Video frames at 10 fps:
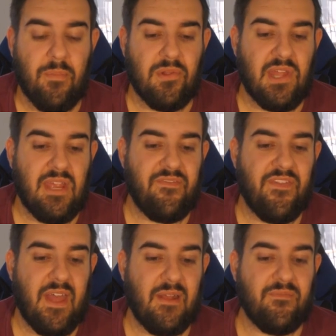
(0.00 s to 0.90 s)
believe
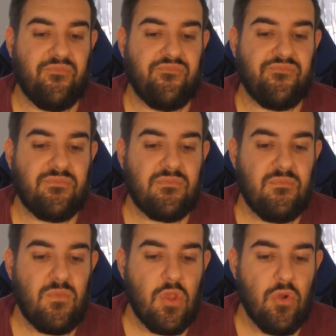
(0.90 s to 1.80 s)
that
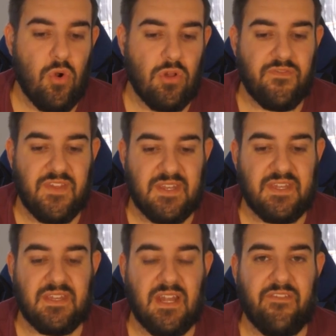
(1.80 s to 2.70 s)
All of
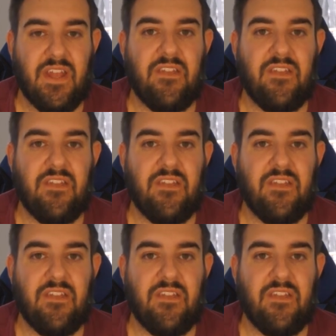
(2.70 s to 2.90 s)
this is enough.